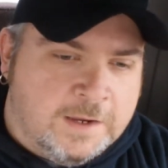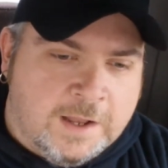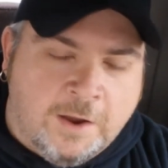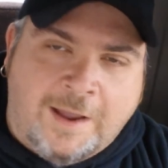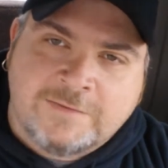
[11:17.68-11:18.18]

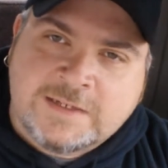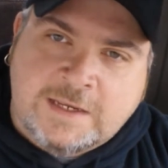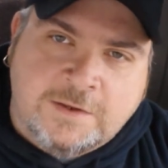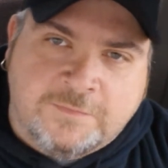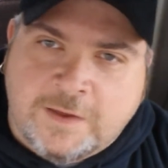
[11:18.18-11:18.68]
You know, I've
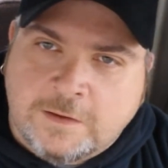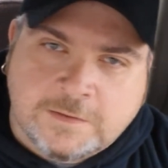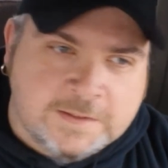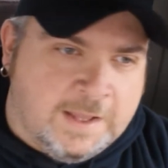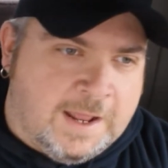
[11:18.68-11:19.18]
seen you
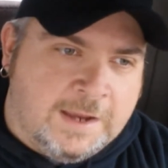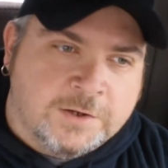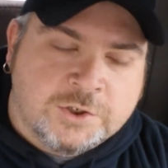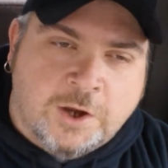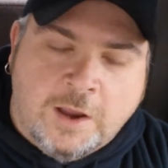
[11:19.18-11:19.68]
fellers get out of
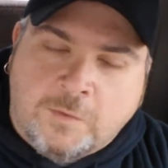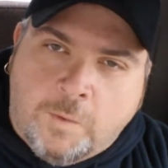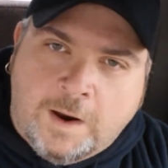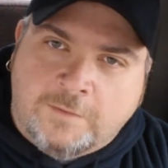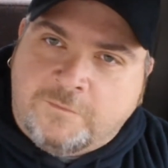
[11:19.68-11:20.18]
your truck
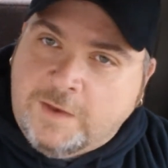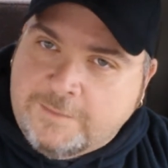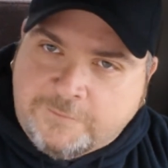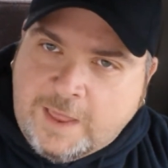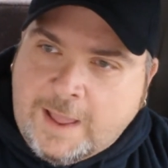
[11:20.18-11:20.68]
wearing
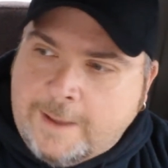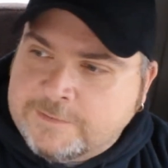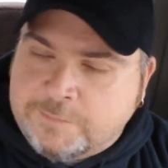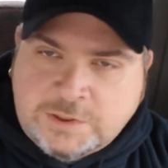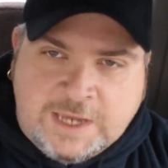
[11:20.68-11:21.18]

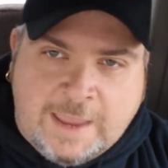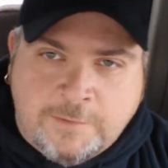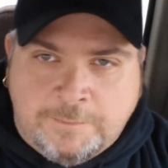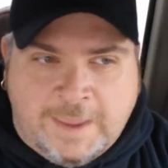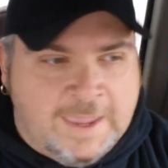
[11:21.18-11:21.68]
flip-flops,
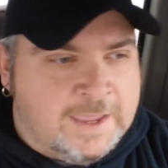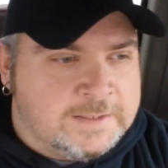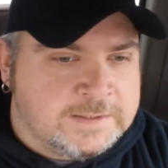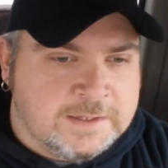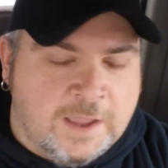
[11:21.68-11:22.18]
pajama
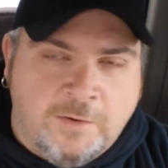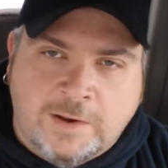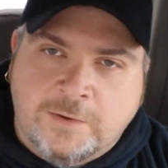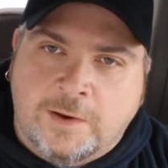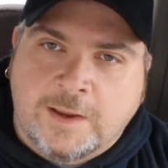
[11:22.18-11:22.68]
pants, go
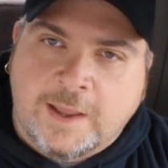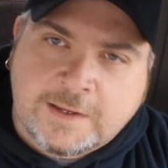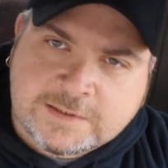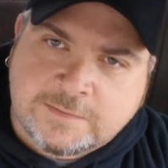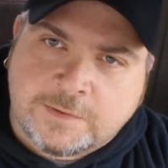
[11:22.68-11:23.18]
into a
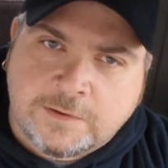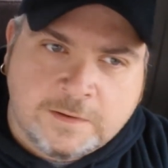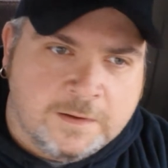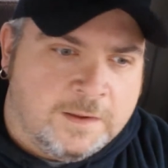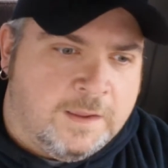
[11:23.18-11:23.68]
customer,
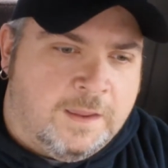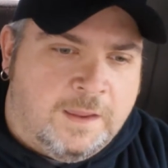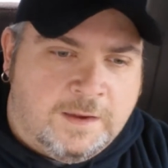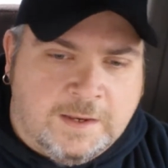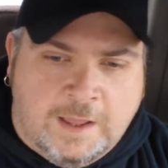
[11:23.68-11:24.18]

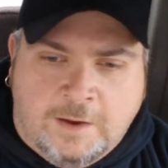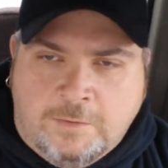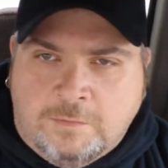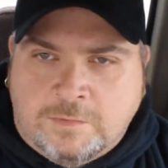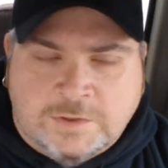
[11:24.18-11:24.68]
you
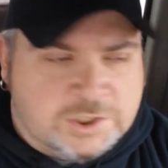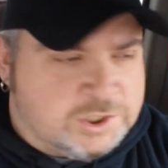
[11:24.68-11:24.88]
know, with